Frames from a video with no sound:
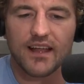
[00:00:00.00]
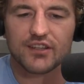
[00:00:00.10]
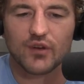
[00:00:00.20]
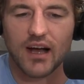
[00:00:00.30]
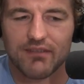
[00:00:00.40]

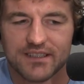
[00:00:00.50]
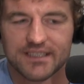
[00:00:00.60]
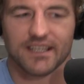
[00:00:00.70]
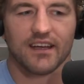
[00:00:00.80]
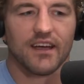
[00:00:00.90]
and so
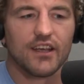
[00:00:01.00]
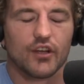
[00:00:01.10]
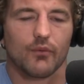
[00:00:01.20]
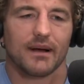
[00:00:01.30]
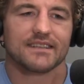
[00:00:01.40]
obviously
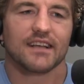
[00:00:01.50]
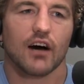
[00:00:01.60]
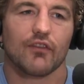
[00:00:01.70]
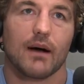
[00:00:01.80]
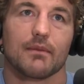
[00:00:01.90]
you know
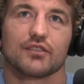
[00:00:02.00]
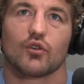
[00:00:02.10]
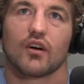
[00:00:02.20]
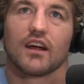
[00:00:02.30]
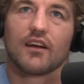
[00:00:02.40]
myself i'm going to
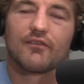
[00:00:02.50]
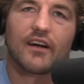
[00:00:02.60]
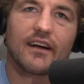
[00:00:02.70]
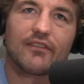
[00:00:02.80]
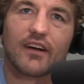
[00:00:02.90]
score
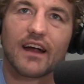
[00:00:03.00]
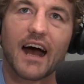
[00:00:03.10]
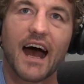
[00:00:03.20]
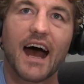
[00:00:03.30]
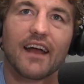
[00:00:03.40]
very very
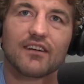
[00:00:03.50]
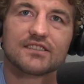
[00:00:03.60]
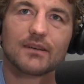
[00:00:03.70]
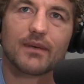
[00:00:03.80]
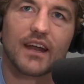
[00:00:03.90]
high on
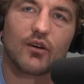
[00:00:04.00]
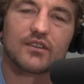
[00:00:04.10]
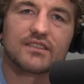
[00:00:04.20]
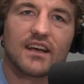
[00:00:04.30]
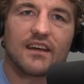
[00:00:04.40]
some
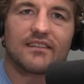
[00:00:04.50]
categories